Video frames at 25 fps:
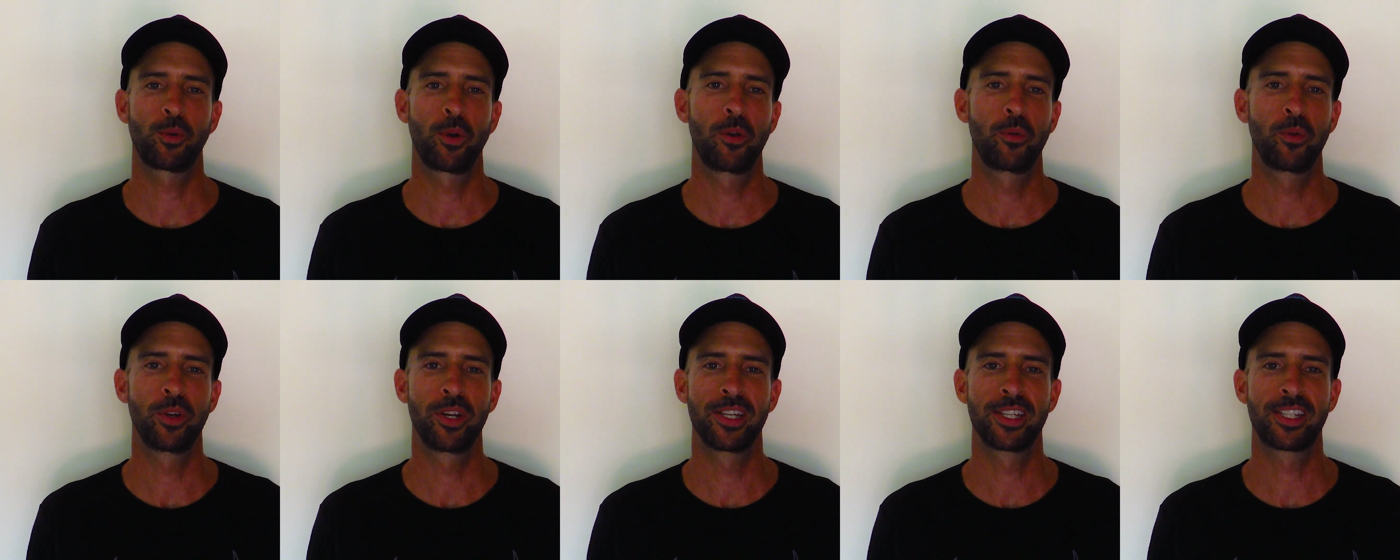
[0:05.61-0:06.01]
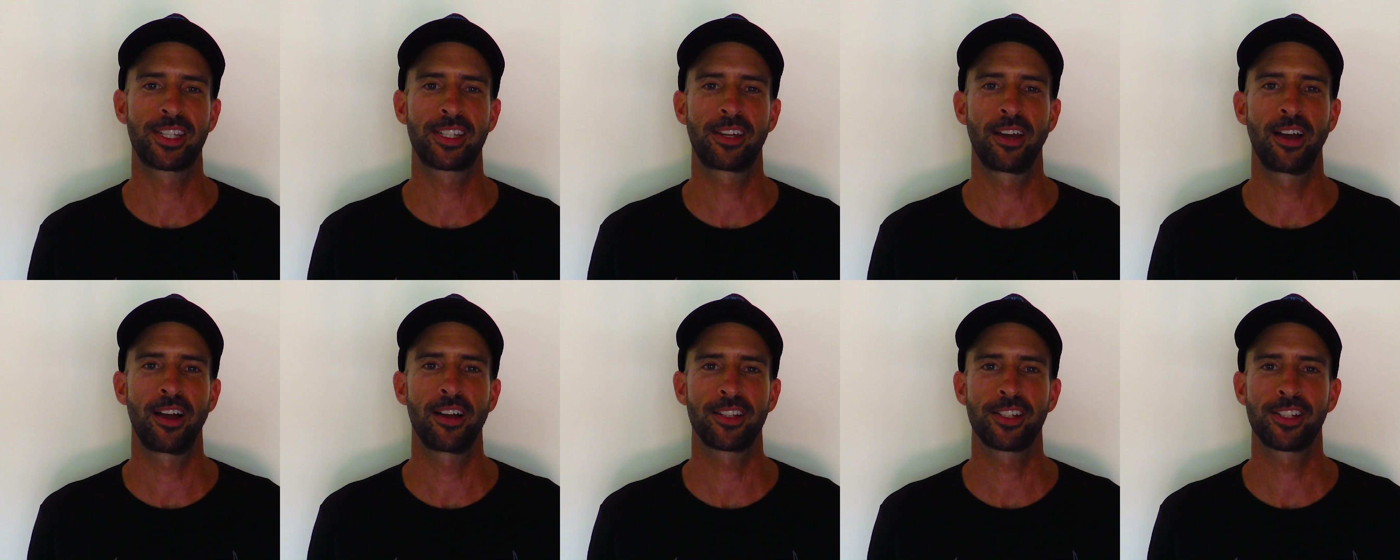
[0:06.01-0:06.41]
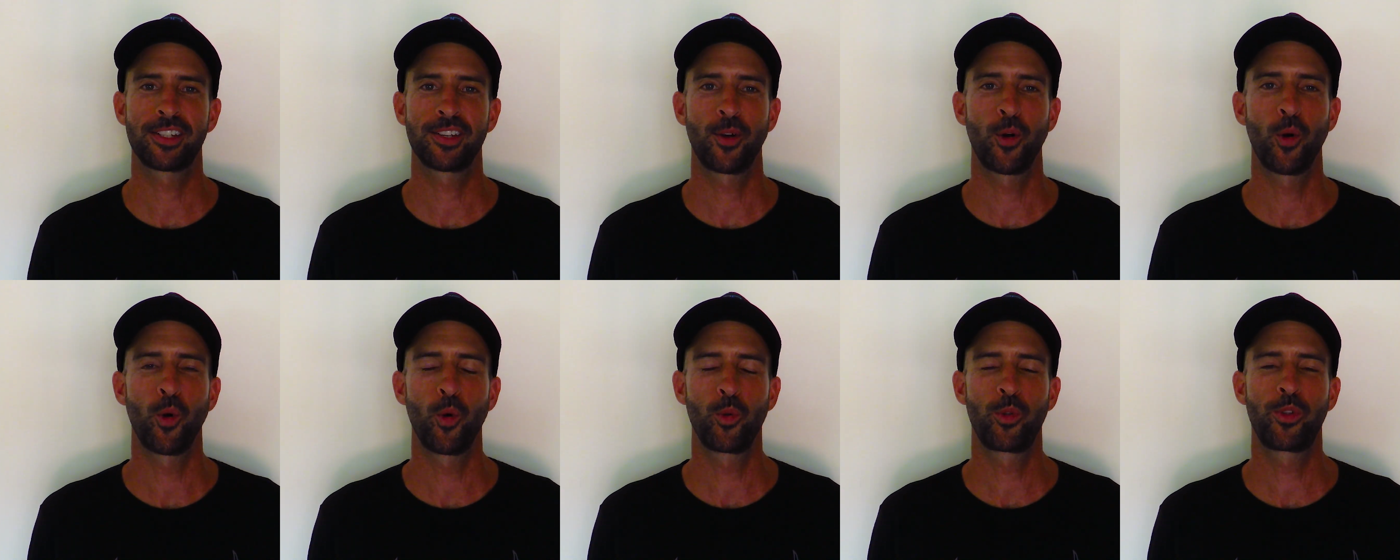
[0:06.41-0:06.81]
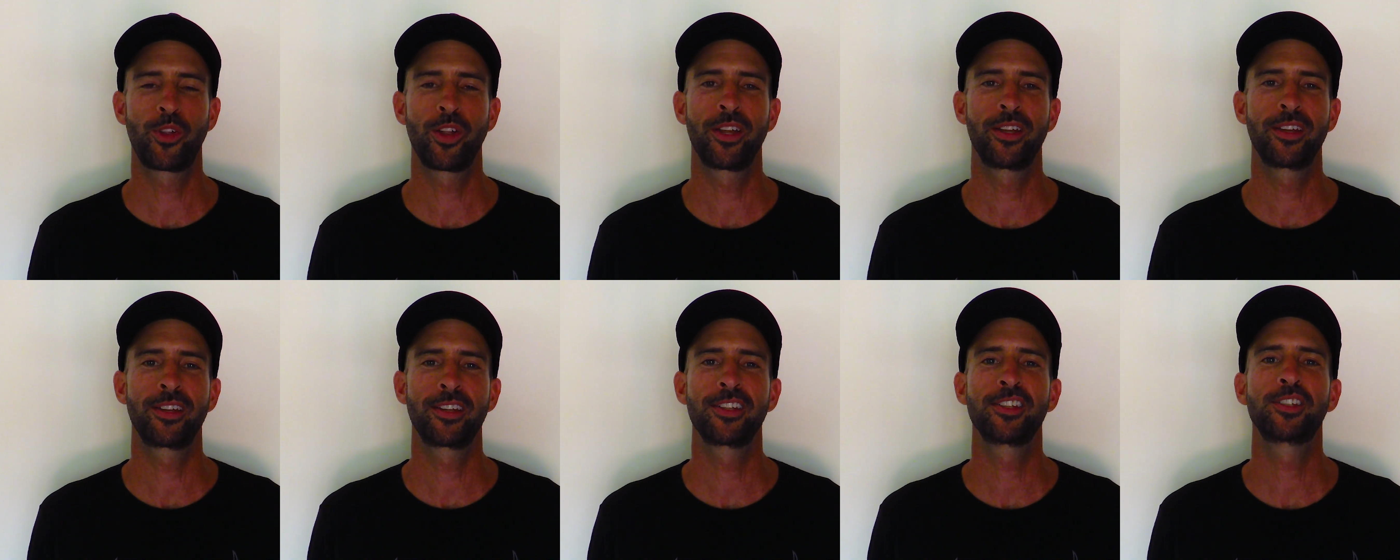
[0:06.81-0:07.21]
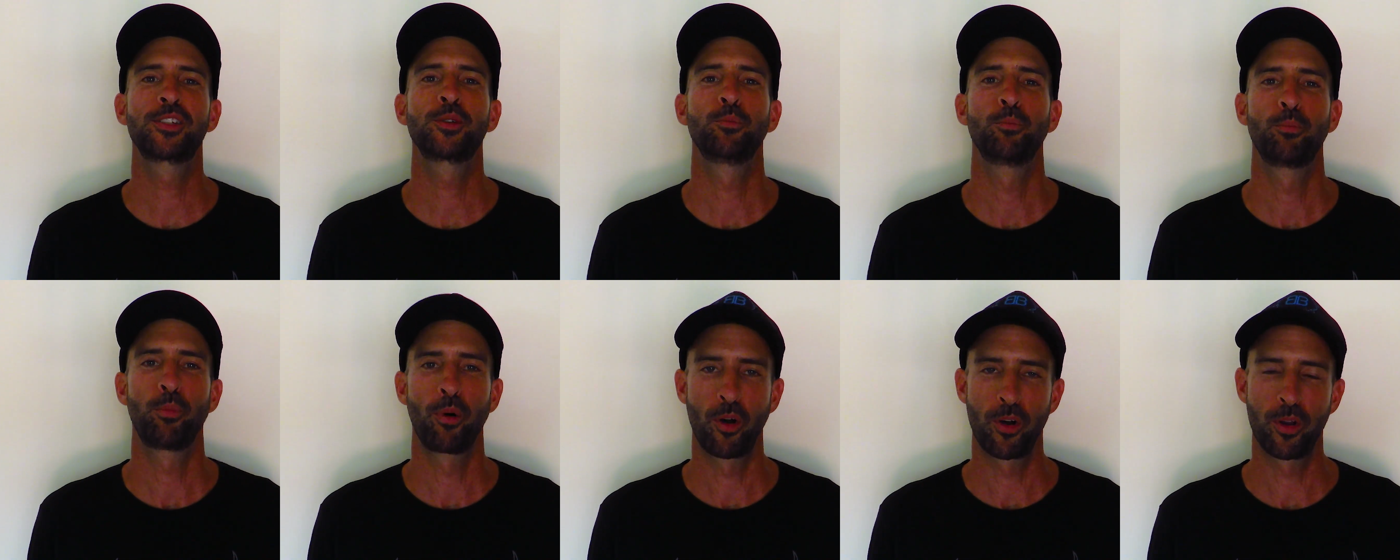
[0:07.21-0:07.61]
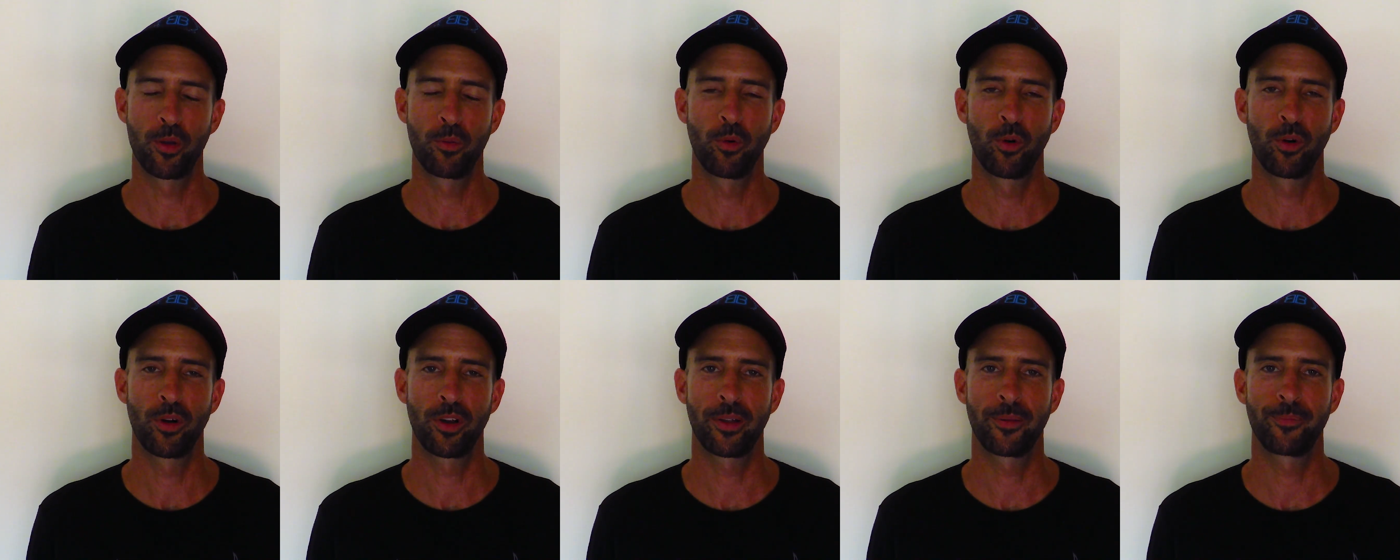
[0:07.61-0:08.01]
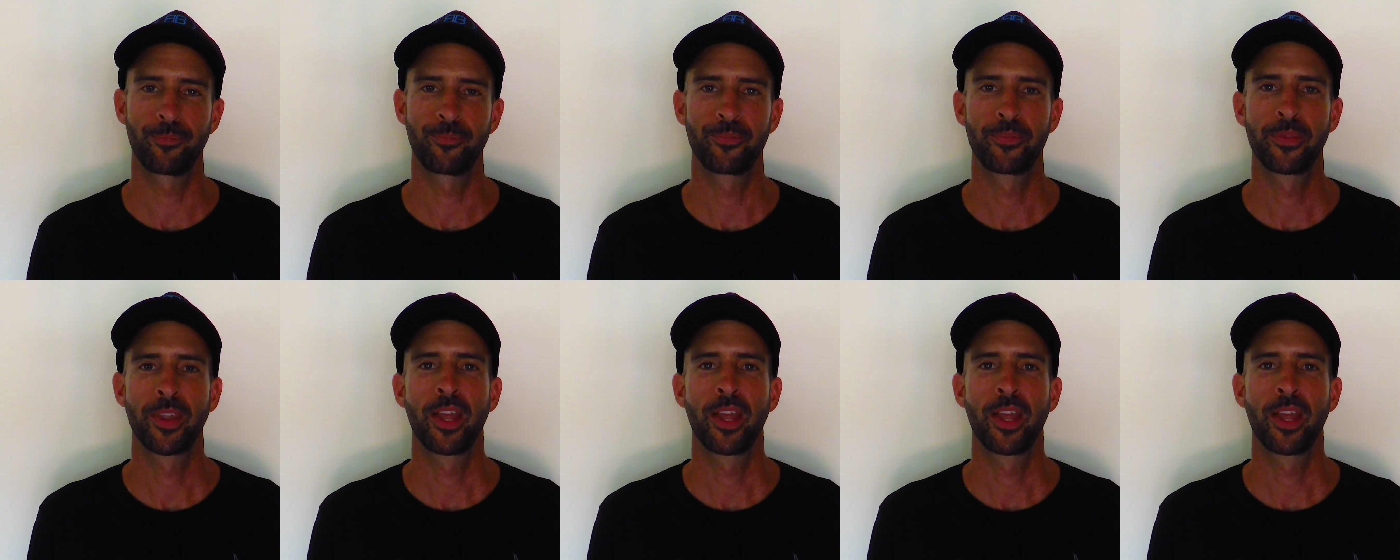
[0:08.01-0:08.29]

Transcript: where we discuss all things bodyboarding.